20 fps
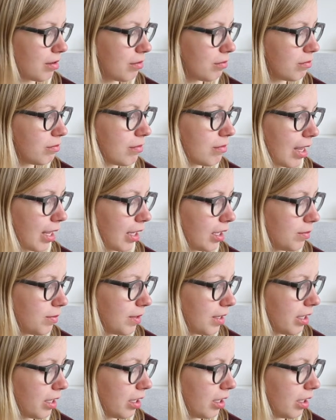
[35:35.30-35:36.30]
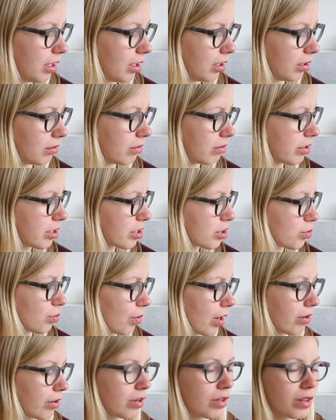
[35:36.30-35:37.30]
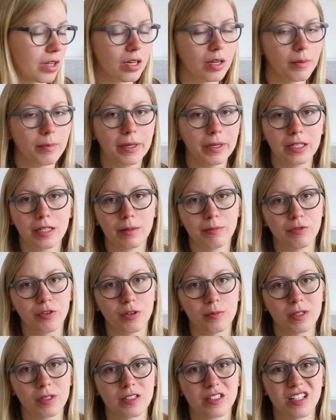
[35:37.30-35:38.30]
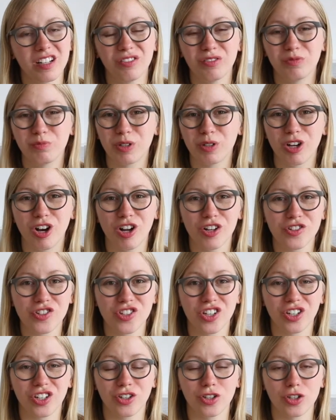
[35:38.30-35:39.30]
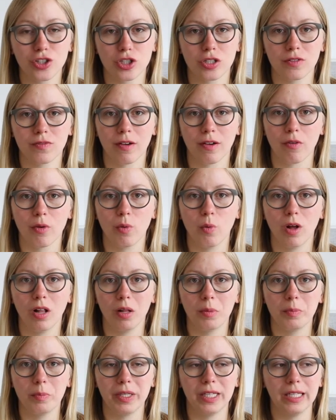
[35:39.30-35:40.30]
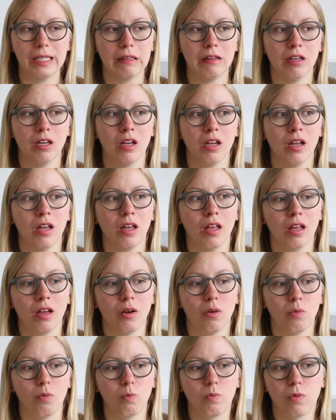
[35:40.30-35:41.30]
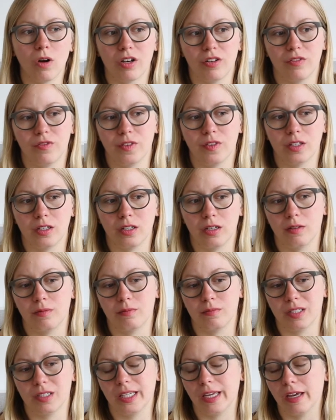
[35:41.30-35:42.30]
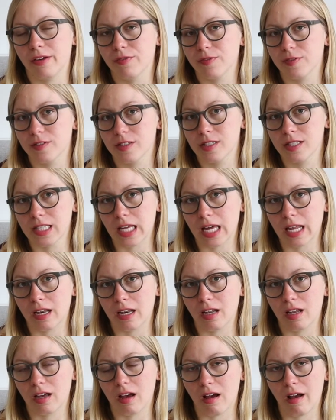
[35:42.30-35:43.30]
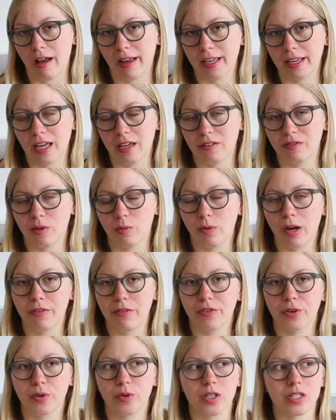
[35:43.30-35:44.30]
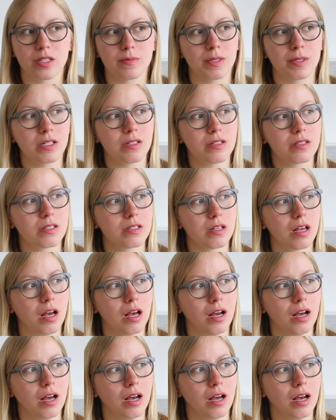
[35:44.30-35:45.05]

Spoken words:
maybe the sweater that I picked up for myself, but also it could just very well be one of the gifts that I gave away for Christmas.